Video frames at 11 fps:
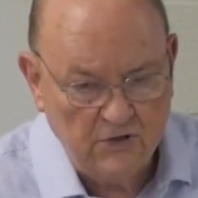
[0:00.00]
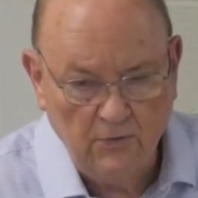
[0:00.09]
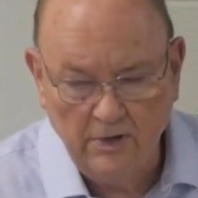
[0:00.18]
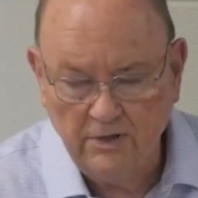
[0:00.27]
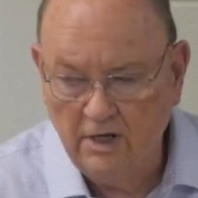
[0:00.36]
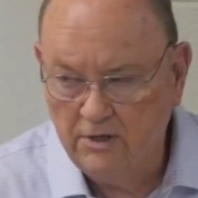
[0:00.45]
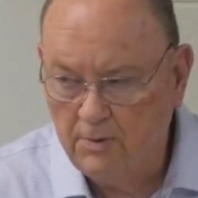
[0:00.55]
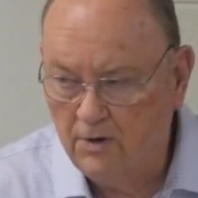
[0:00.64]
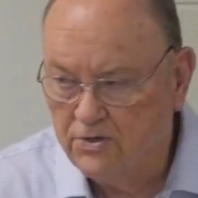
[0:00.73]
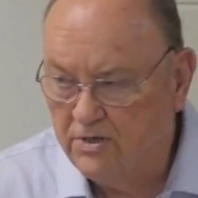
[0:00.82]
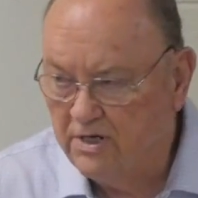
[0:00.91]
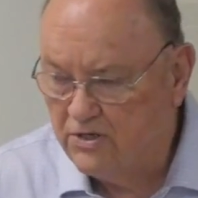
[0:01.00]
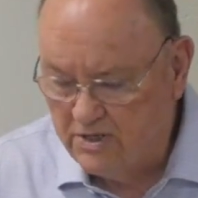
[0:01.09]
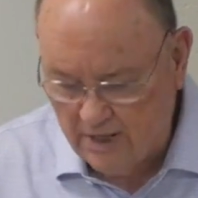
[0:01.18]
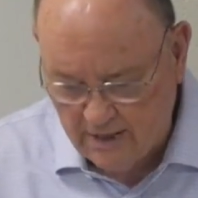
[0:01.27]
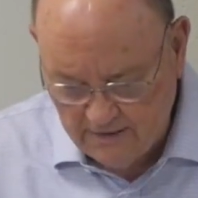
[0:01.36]
of what the other person has
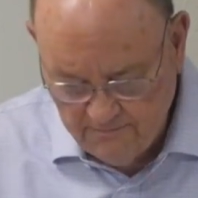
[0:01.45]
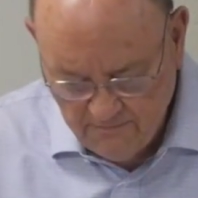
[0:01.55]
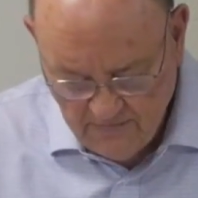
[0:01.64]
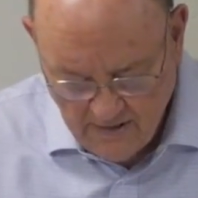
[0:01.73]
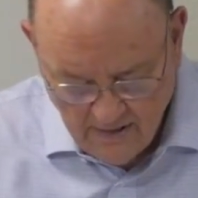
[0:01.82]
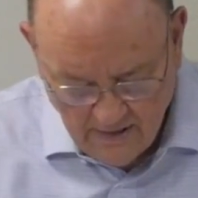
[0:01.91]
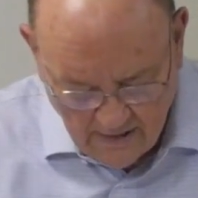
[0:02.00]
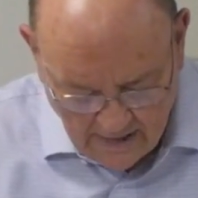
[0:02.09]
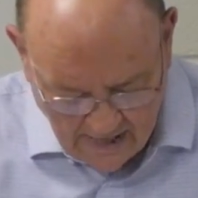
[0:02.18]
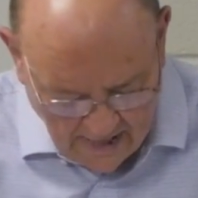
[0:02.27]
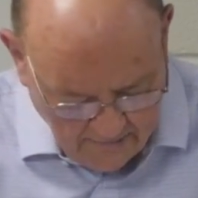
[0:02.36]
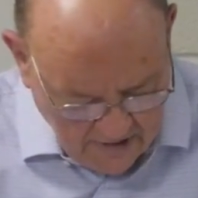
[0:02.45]
done, I'm